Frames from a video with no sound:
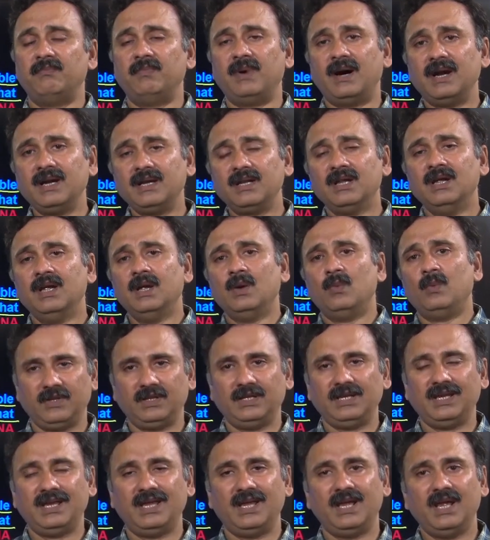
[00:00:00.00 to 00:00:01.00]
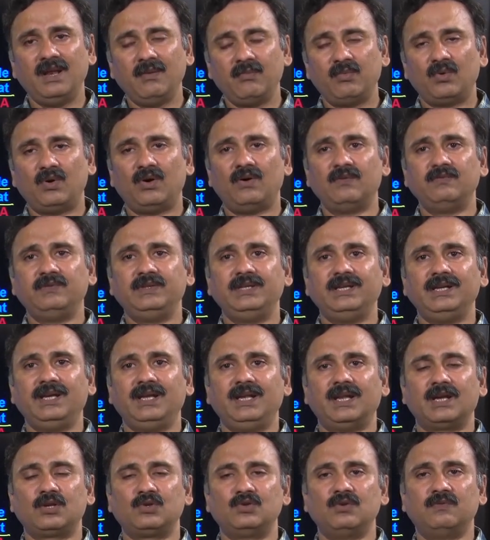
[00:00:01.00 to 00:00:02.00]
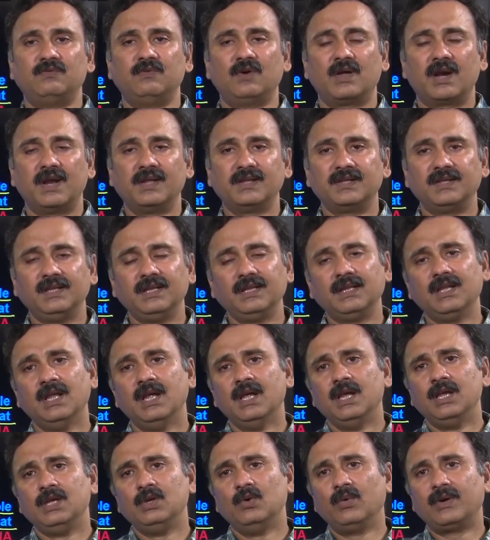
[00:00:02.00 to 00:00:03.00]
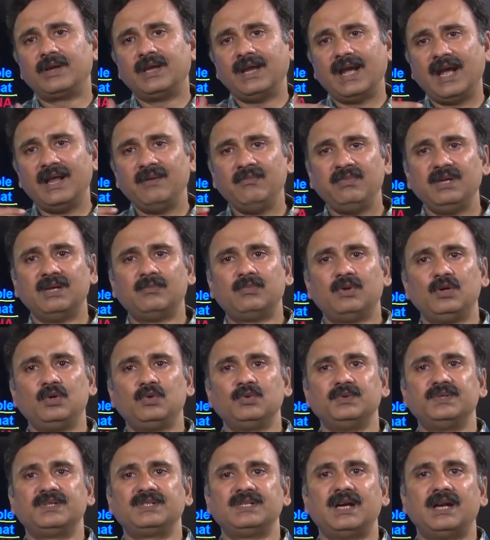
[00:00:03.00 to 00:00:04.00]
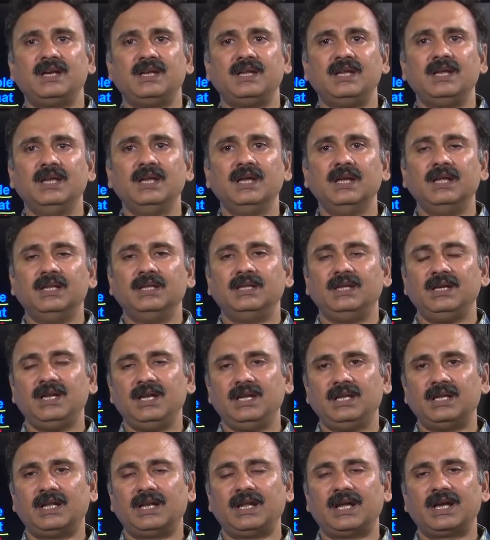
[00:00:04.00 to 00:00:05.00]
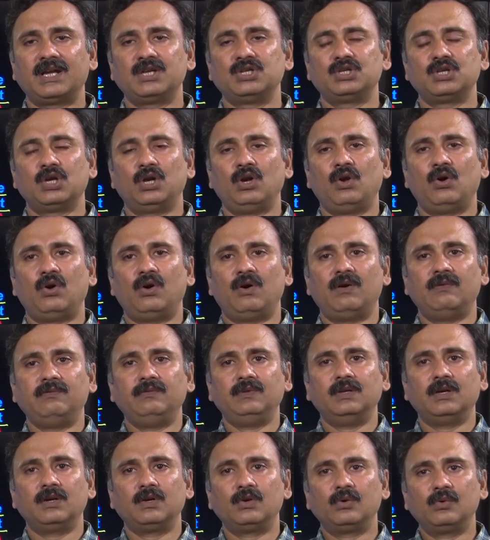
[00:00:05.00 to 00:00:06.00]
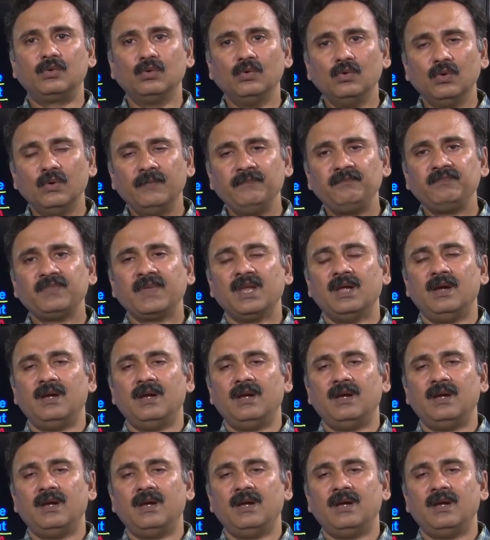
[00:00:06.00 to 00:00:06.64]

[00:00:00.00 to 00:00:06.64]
but with the help of the electrophoresis you can be able to study the interaction of the two